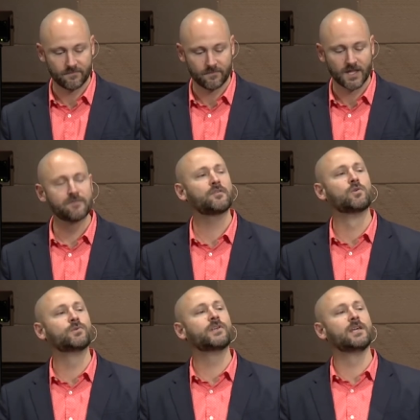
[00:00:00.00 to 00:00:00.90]
If
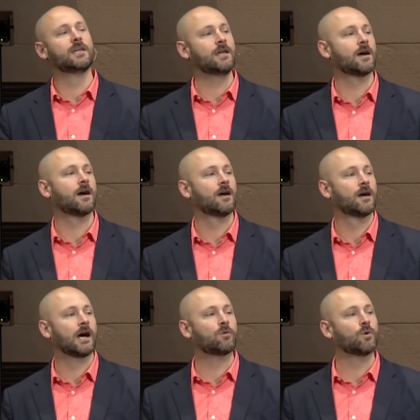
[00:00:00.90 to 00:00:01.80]
only
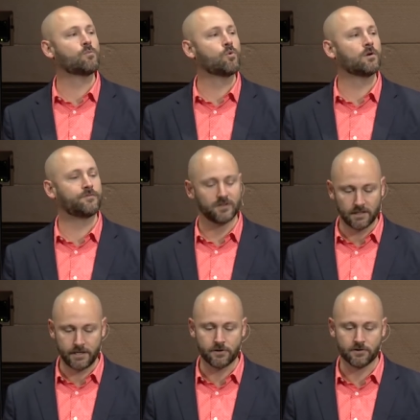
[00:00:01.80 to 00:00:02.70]
I were more of a
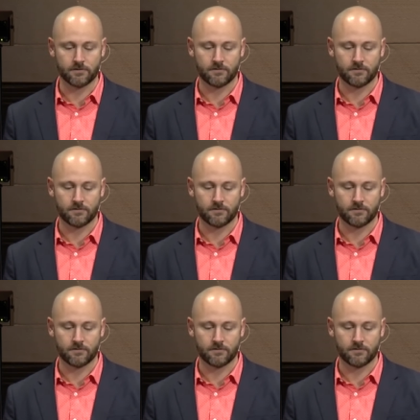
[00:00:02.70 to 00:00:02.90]
leader,